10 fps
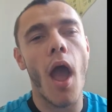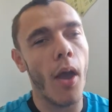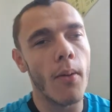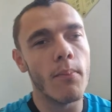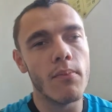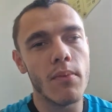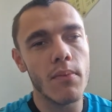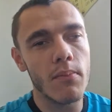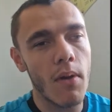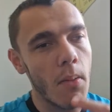
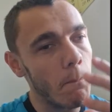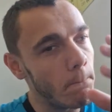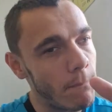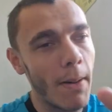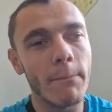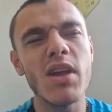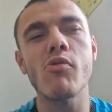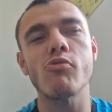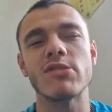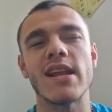But
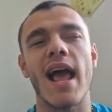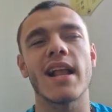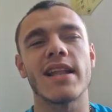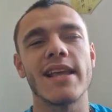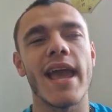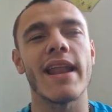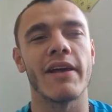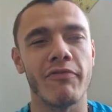Mill did actually get their